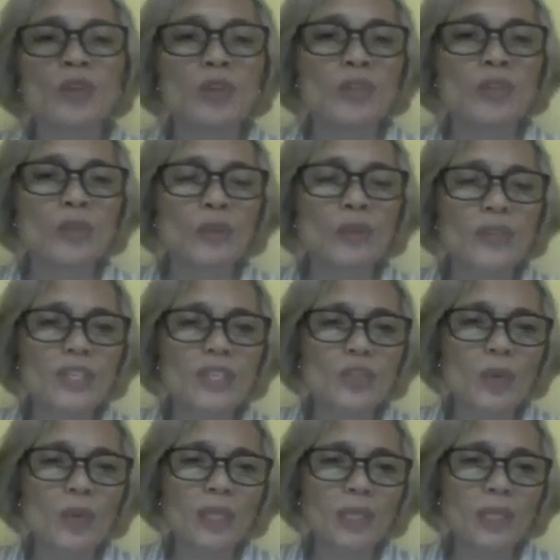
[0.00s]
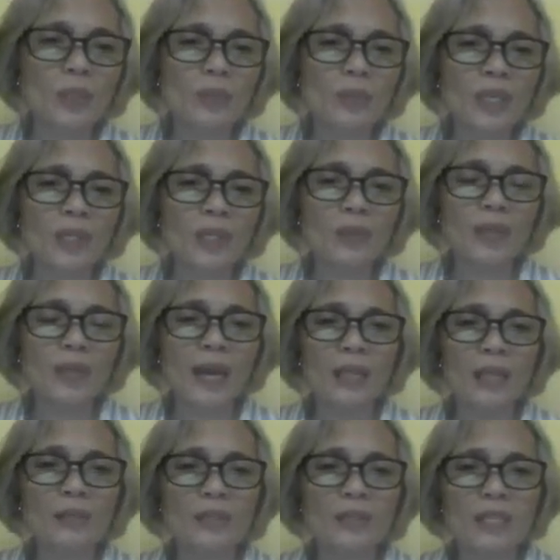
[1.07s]
So this 22
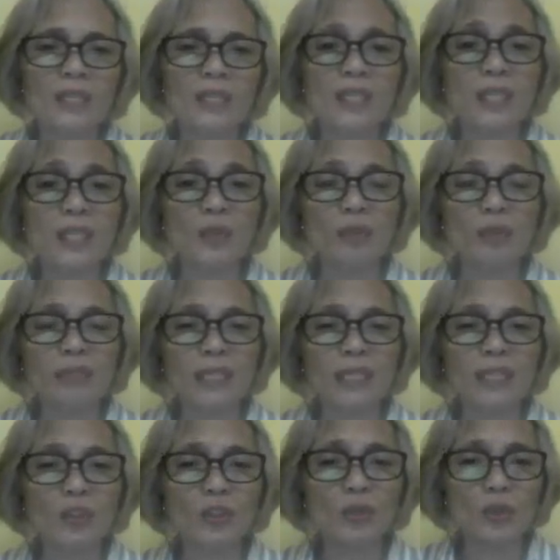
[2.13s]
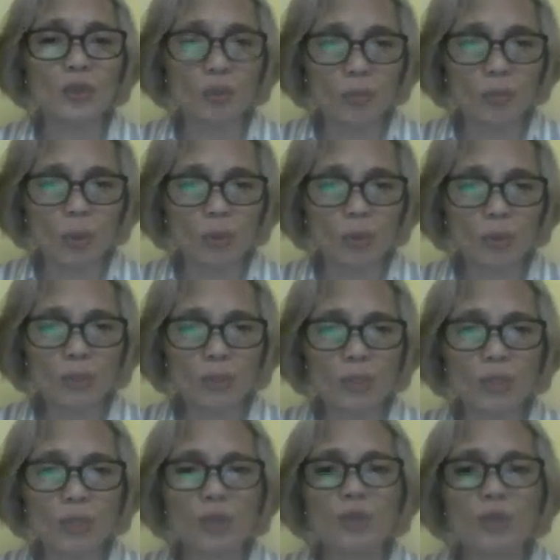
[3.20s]
kilocalories is equivalent to 2 moles.
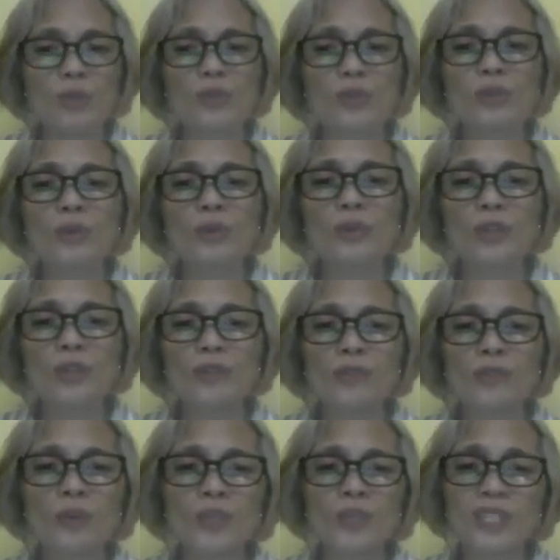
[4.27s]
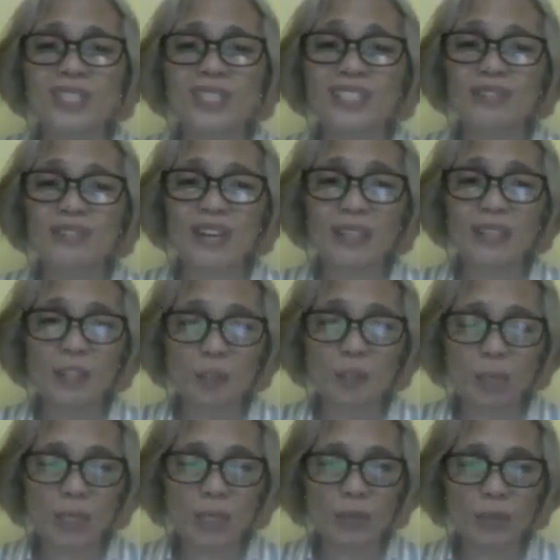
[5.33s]
So therefore, we just divide this
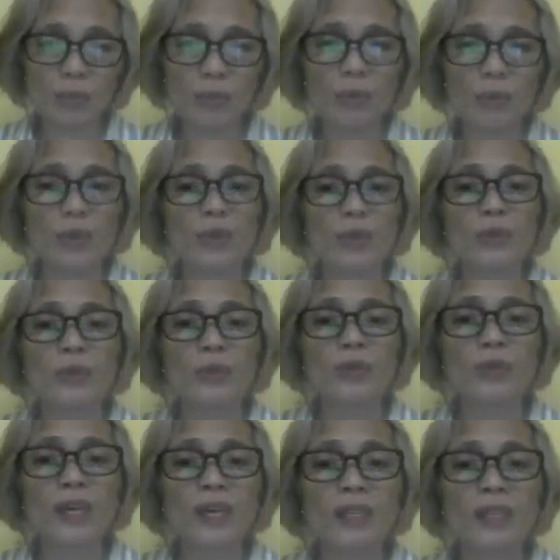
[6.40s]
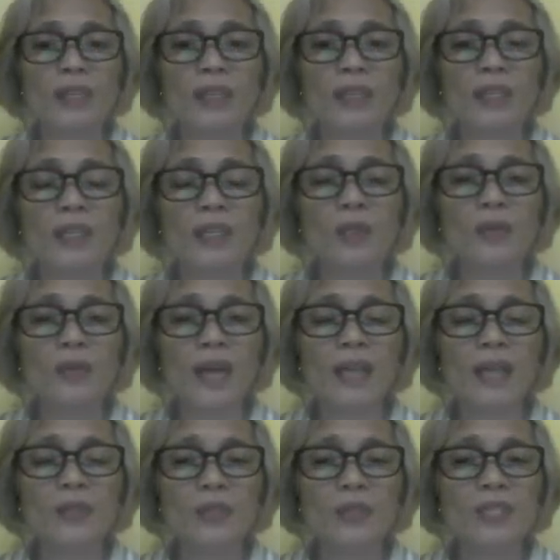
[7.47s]
by 2 to get the
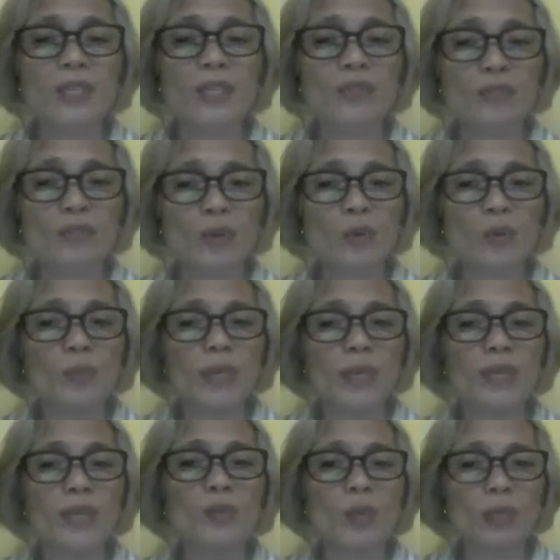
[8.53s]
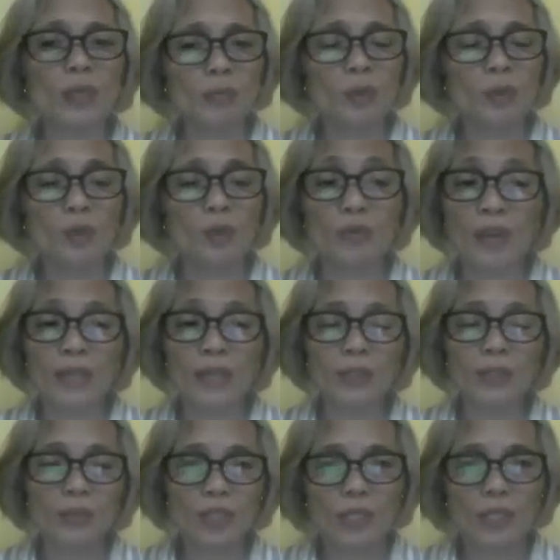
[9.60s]
kilocalories involved in 1 mole of
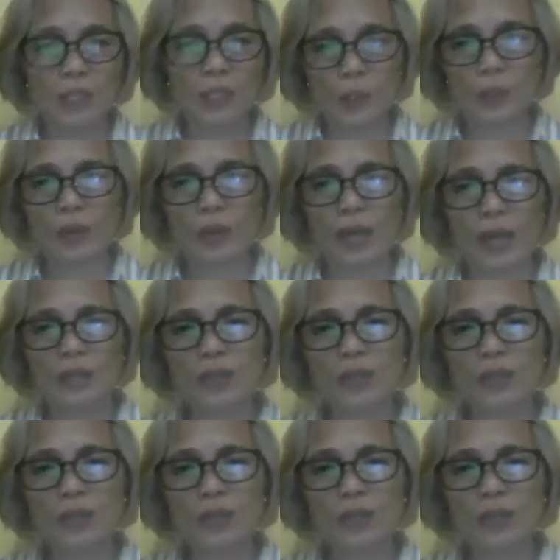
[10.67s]
hydrogen chloride.